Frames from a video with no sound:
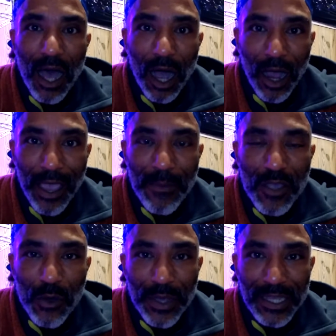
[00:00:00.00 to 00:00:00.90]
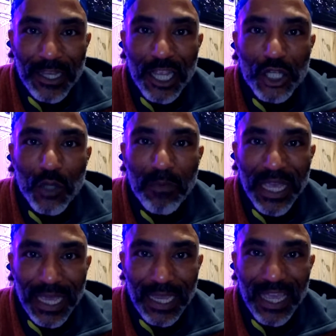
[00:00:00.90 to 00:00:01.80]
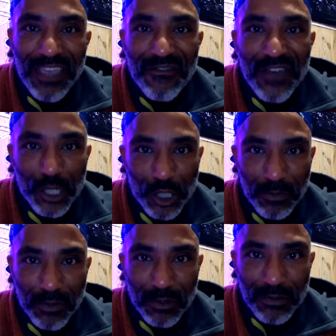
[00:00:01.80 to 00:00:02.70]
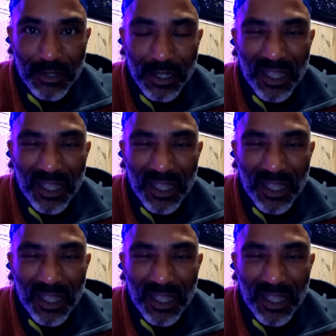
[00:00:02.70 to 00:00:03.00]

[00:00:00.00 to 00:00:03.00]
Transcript: I am going to pick a vegetable